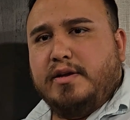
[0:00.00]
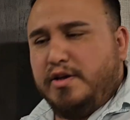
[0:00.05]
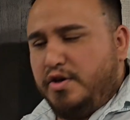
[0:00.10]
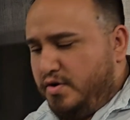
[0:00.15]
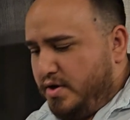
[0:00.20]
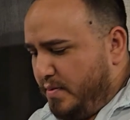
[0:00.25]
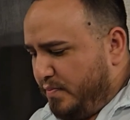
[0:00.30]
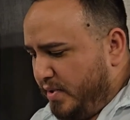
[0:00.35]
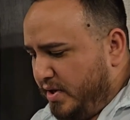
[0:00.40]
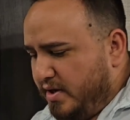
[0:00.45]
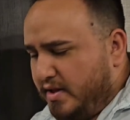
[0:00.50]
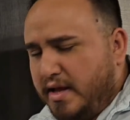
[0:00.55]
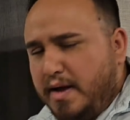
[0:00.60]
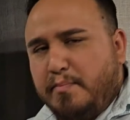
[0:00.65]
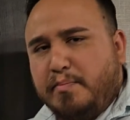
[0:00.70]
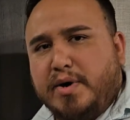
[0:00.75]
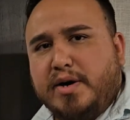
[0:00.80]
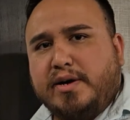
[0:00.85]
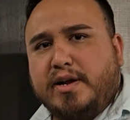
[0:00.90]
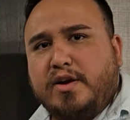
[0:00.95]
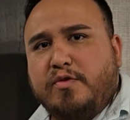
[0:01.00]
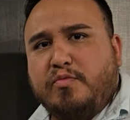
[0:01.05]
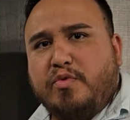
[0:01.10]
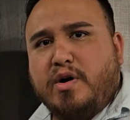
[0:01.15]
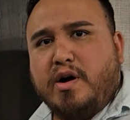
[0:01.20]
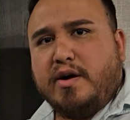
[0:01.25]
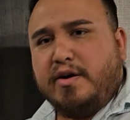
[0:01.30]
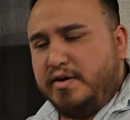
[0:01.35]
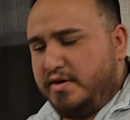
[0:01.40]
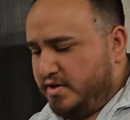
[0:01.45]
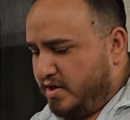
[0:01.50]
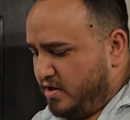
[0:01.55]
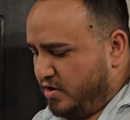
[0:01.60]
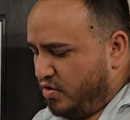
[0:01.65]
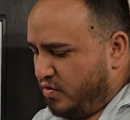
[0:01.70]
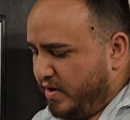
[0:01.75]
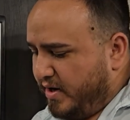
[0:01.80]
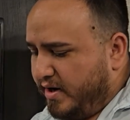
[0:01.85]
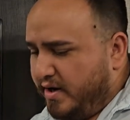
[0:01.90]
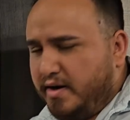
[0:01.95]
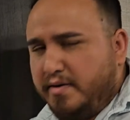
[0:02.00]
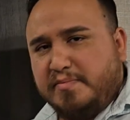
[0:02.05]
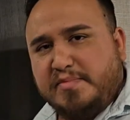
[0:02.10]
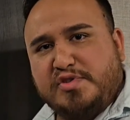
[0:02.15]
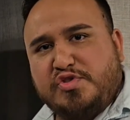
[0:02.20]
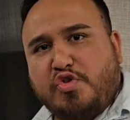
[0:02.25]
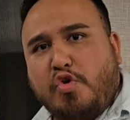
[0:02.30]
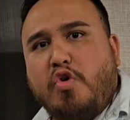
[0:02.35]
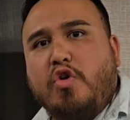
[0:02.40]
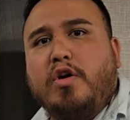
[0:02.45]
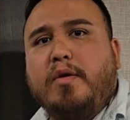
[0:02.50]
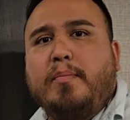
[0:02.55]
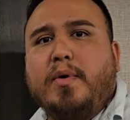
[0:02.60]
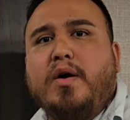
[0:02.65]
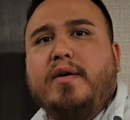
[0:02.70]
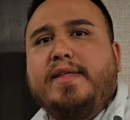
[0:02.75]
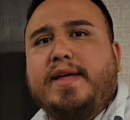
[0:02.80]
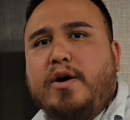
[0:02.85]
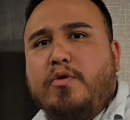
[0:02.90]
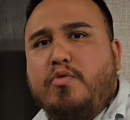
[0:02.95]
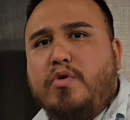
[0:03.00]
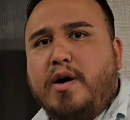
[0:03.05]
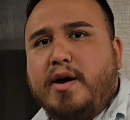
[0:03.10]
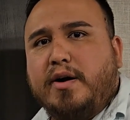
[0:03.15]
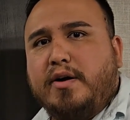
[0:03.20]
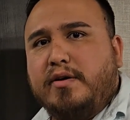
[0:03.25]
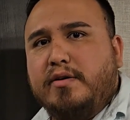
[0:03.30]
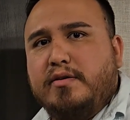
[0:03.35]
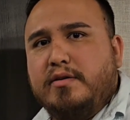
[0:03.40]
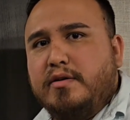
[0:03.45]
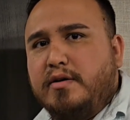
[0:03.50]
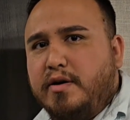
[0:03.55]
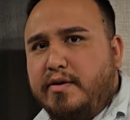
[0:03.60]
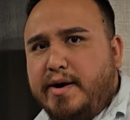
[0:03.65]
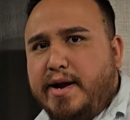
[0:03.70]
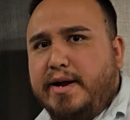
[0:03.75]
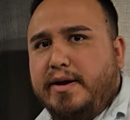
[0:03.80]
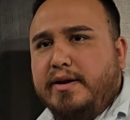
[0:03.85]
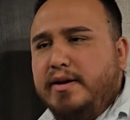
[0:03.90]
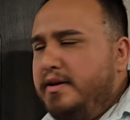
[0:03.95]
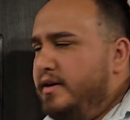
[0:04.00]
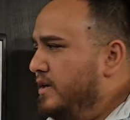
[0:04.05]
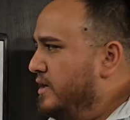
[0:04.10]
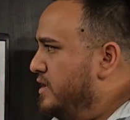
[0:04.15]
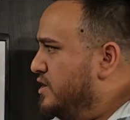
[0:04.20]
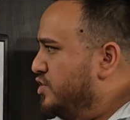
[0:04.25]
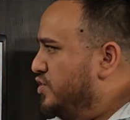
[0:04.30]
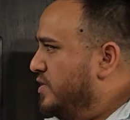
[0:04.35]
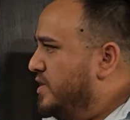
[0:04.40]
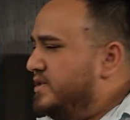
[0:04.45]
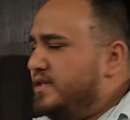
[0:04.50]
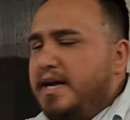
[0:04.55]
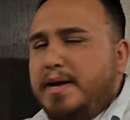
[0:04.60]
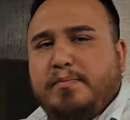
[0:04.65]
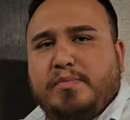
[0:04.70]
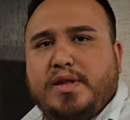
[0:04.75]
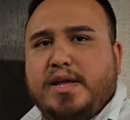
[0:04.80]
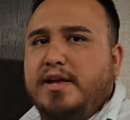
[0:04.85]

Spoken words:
You dip it in that bucket of water, it's going to go ahead and absorb all that water, all right? So the same